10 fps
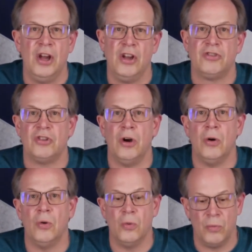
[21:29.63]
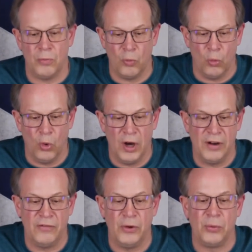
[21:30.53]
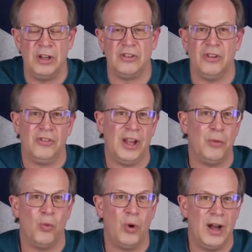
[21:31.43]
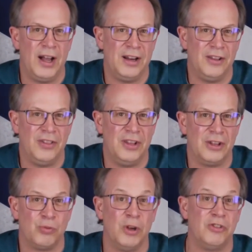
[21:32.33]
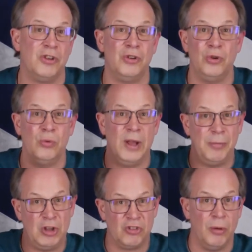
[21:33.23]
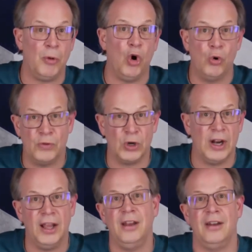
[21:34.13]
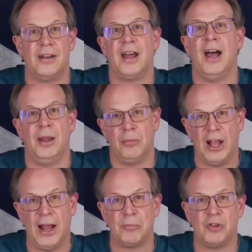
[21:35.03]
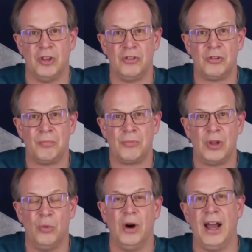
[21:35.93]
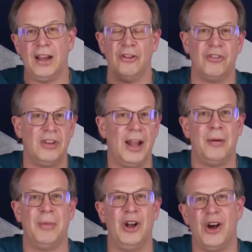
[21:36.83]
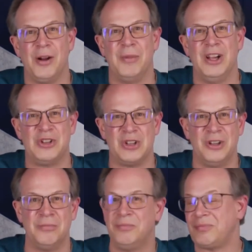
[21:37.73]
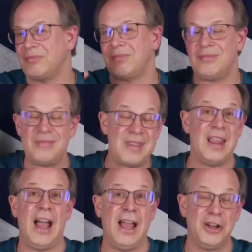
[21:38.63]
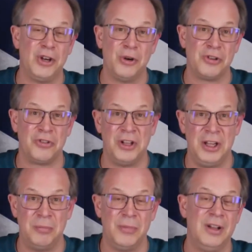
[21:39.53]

So one of the reasons I wanted this was to do maybe some overnight time lapses where I could set up my automation, I could go to sleep,